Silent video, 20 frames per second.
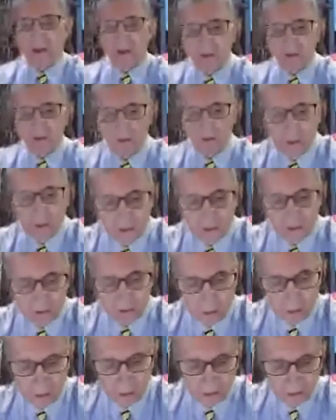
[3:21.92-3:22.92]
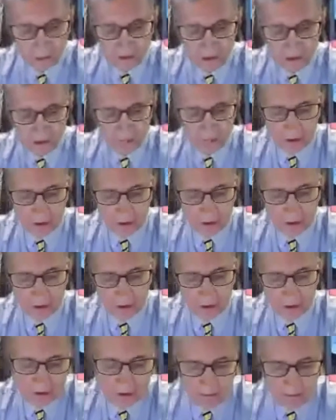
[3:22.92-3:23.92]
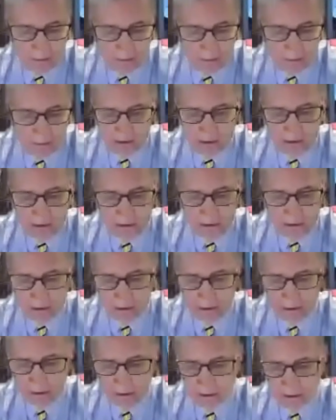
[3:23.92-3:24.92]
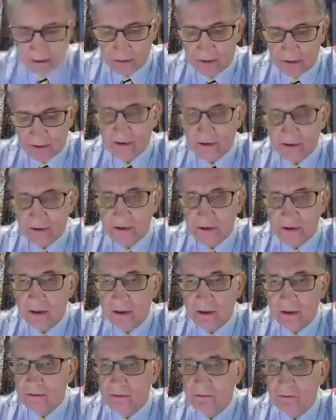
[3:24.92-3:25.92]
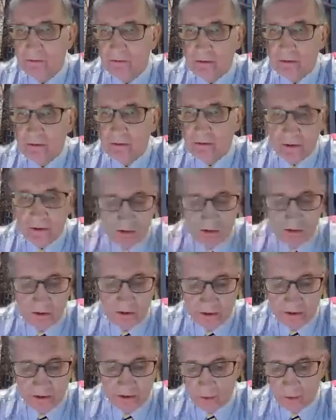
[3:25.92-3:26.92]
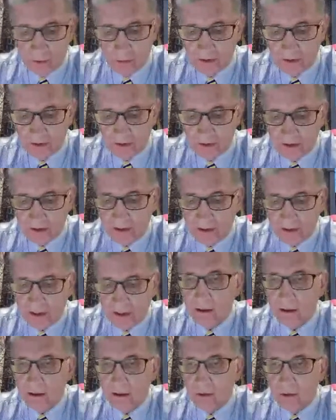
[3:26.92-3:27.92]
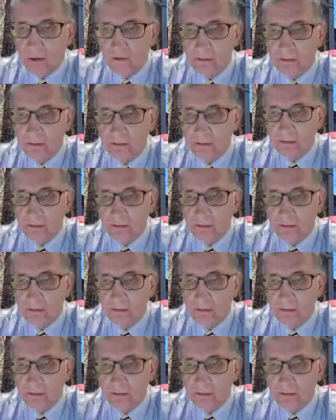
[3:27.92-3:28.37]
So those two subject uh, meta areas, you can see, it, uh, see them from the title of the